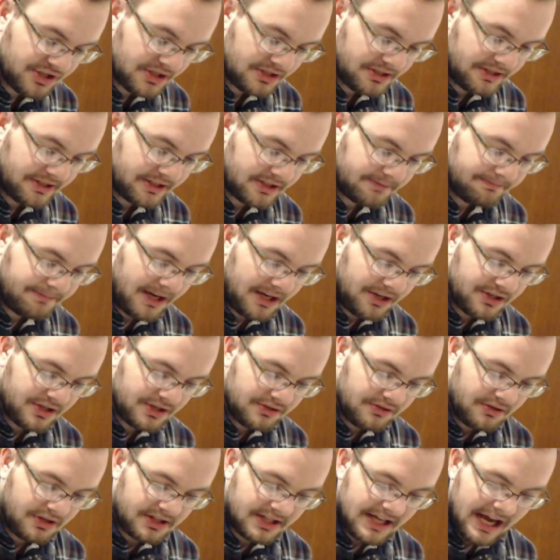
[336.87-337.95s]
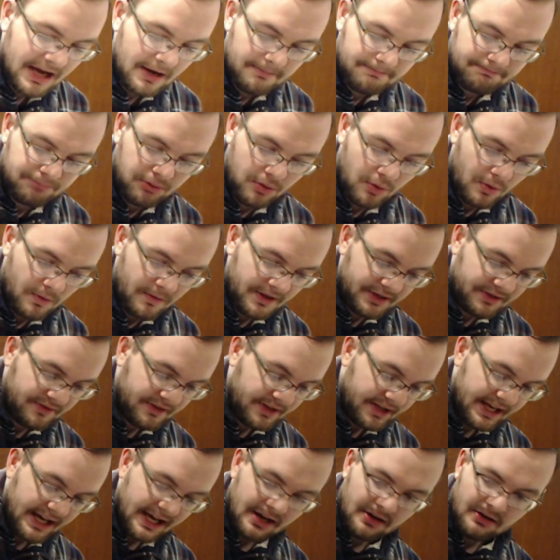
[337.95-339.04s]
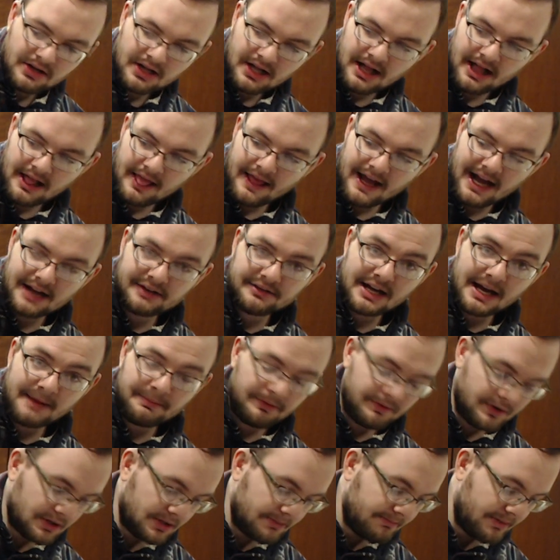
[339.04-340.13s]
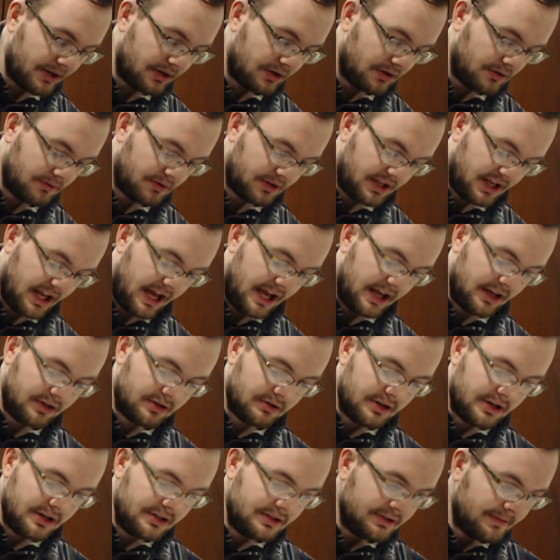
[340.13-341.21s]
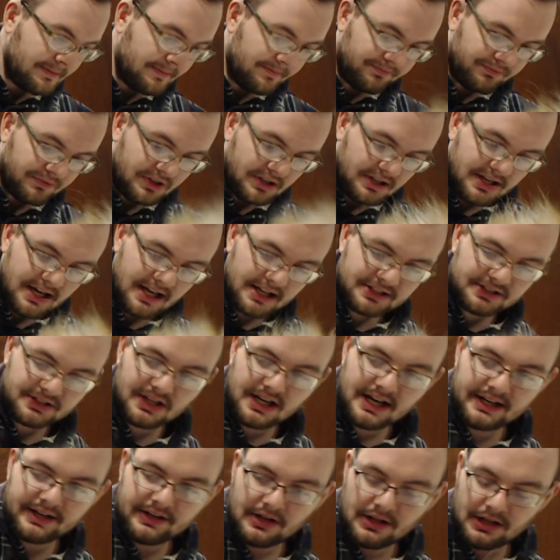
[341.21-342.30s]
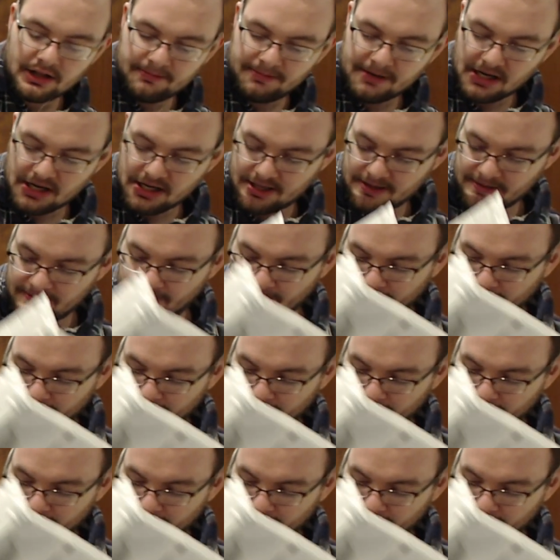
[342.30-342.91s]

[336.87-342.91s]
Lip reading: and inspection, you can now pull this thing out. I grab it from the middle where the anchor is, kind of slide it all apart,